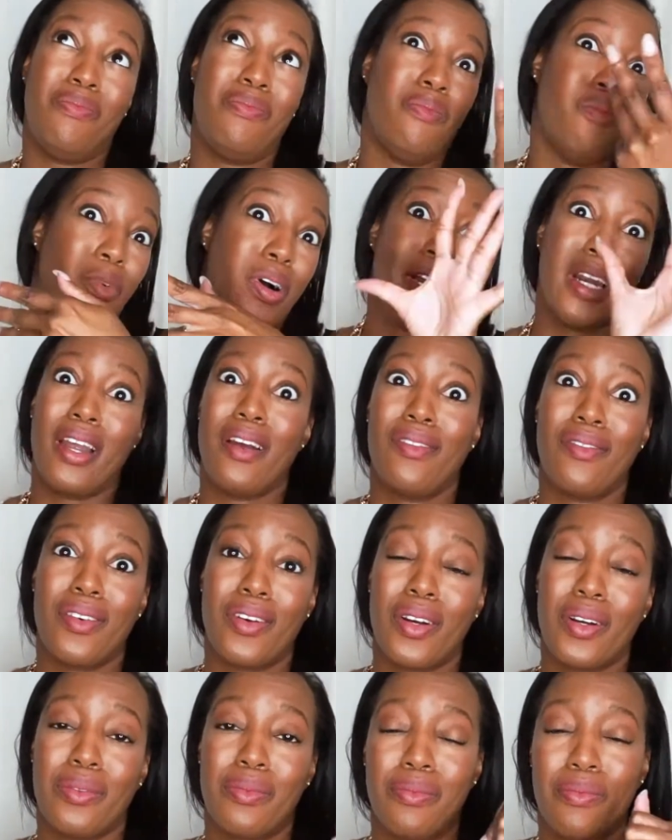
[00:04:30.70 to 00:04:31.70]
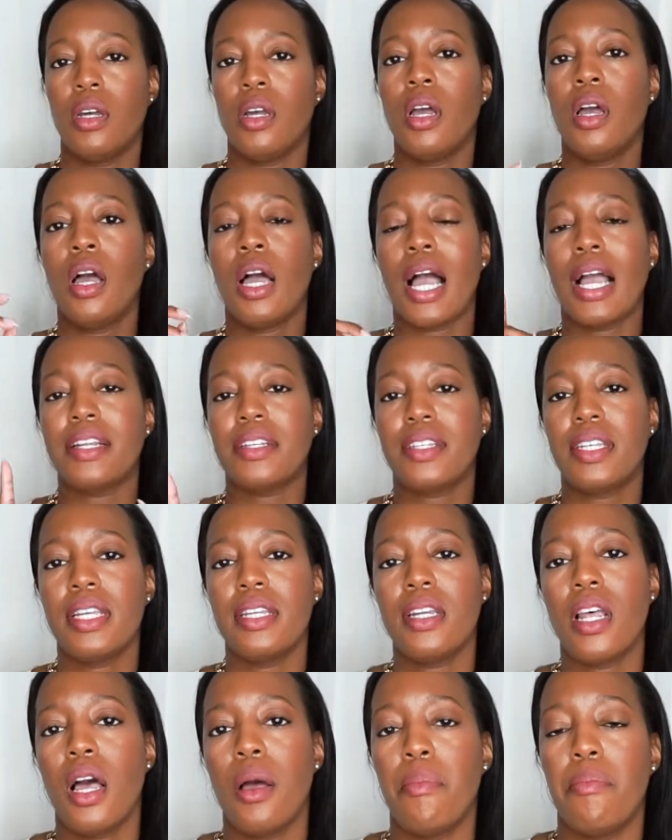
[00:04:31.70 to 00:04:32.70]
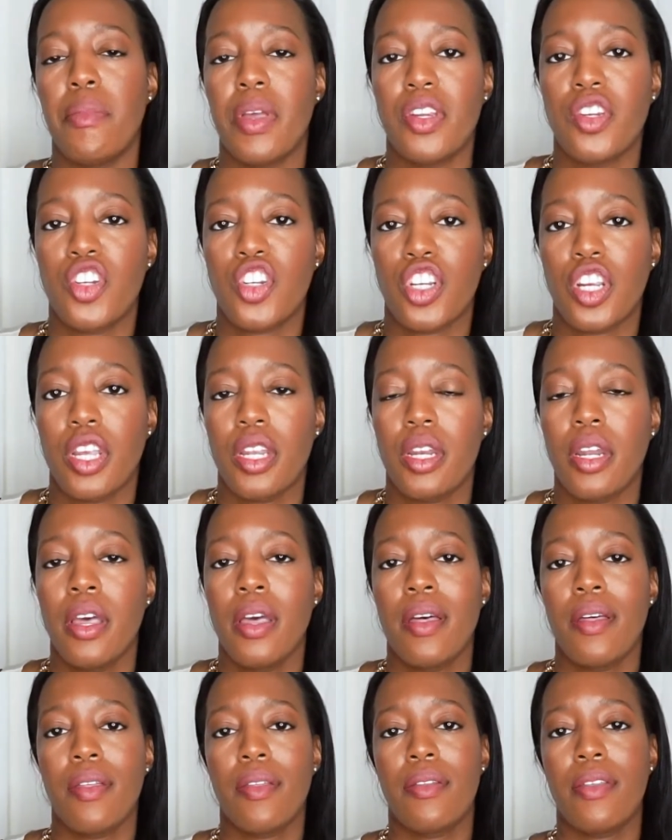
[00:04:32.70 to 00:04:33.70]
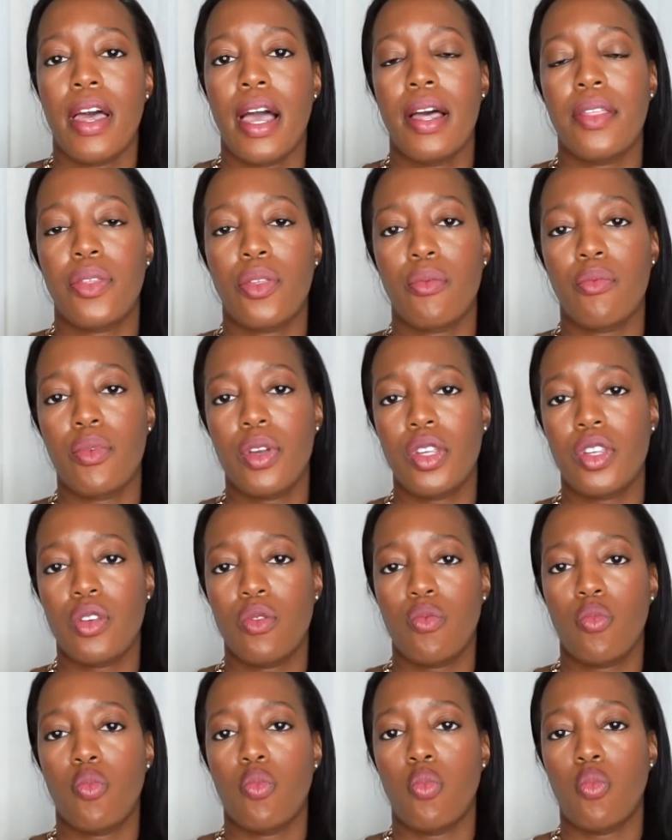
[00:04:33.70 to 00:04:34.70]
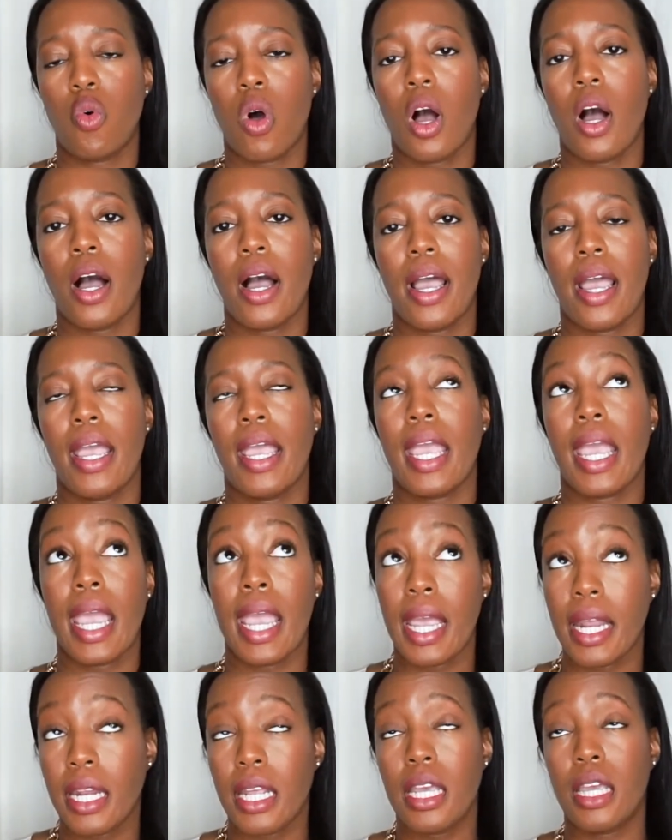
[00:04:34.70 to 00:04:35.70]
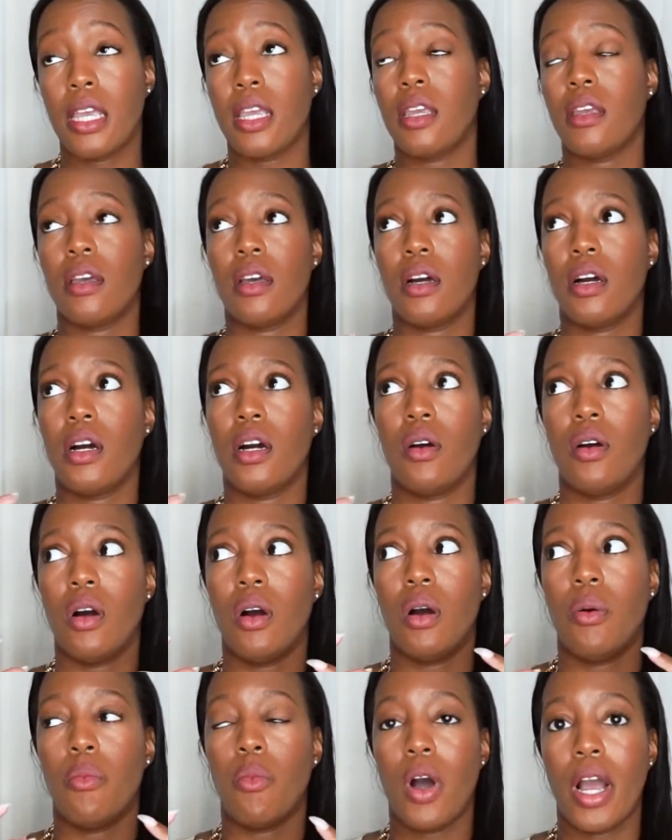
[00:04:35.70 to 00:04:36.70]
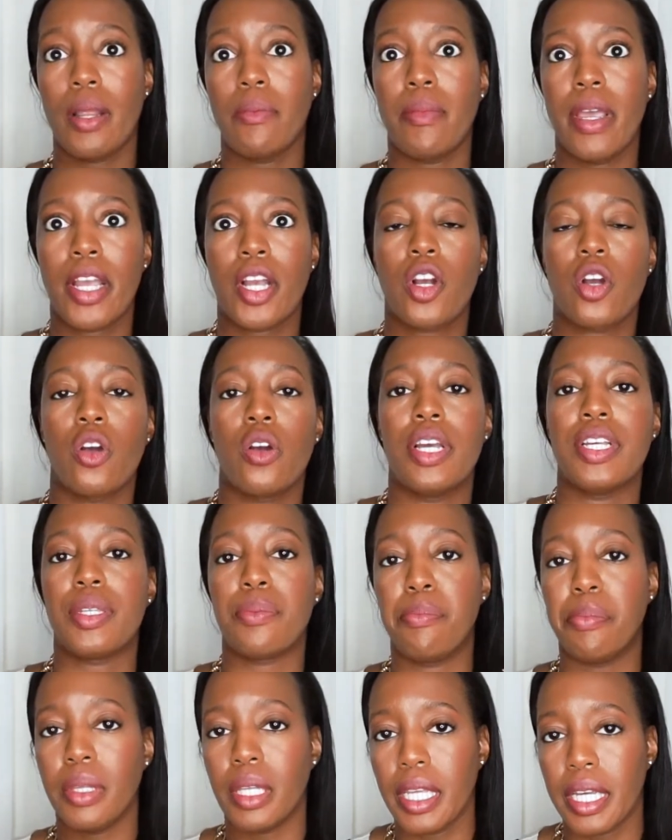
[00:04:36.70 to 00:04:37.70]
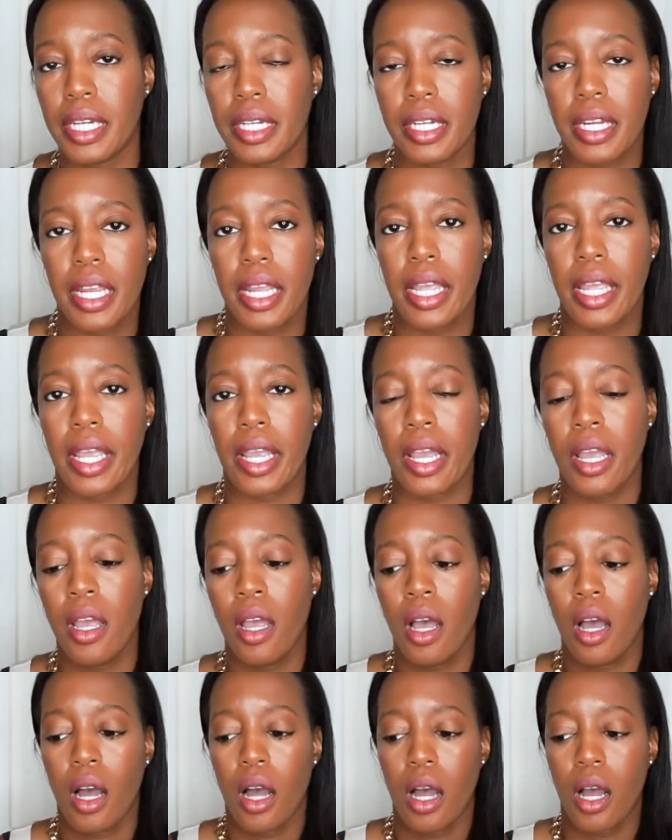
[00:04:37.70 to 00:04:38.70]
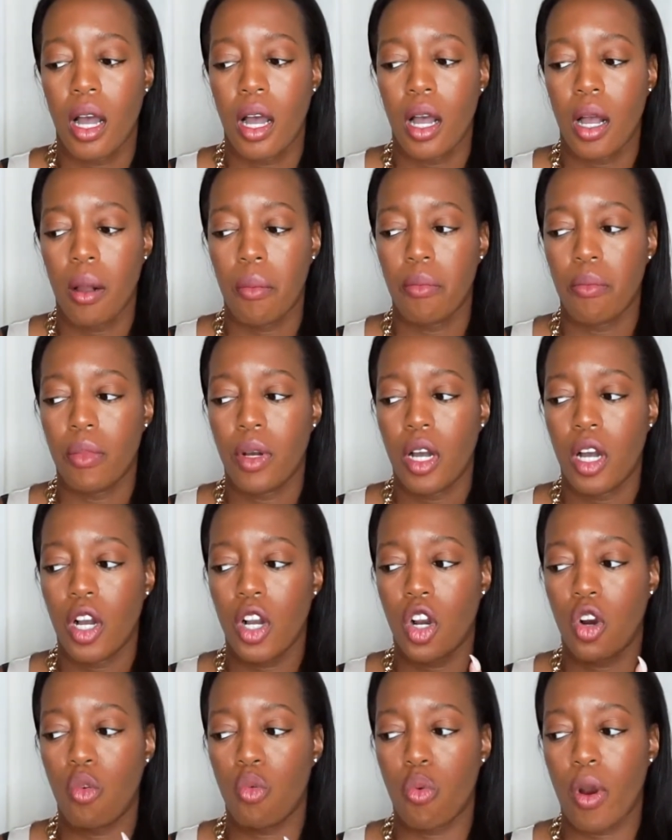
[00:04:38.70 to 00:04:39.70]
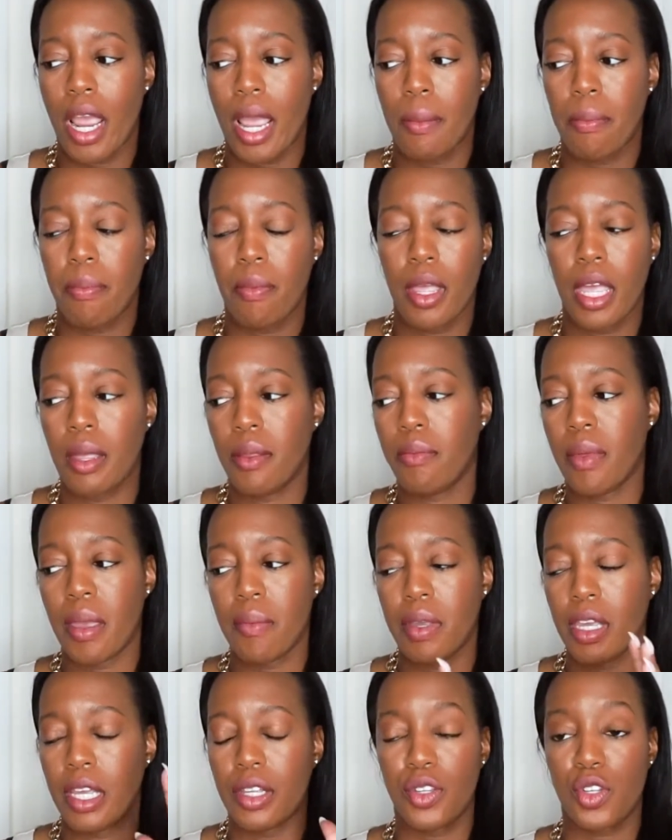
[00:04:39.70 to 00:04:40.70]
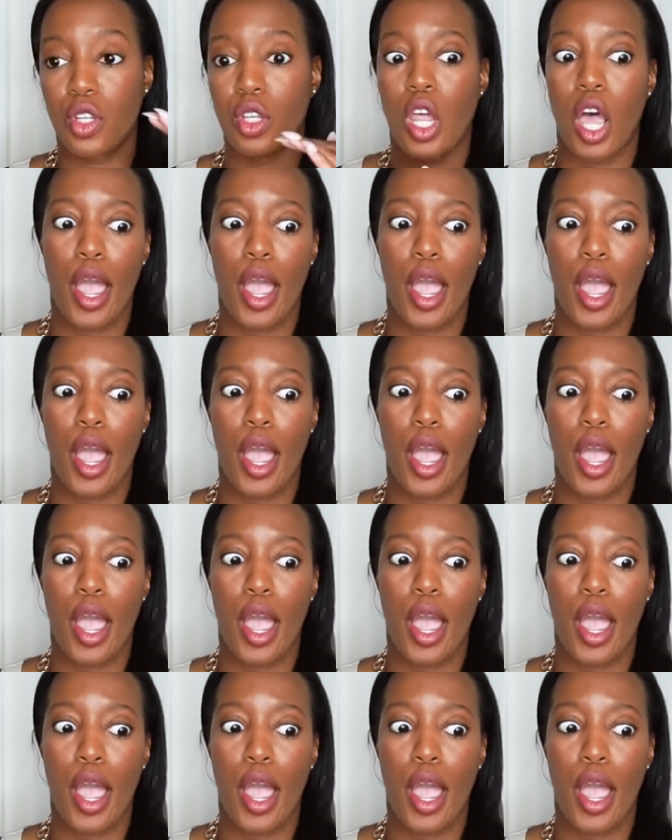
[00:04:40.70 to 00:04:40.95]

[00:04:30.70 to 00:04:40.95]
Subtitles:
whatever. I did not mention that the reason why any winemaker is blending a grape, maybe it's